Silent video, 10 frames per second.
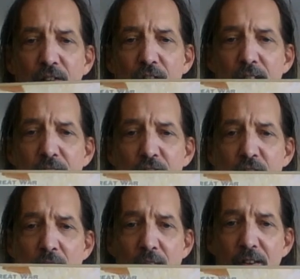Seas.
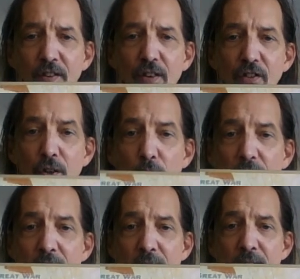This is
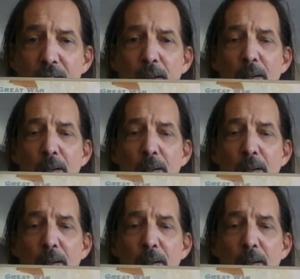Jutland.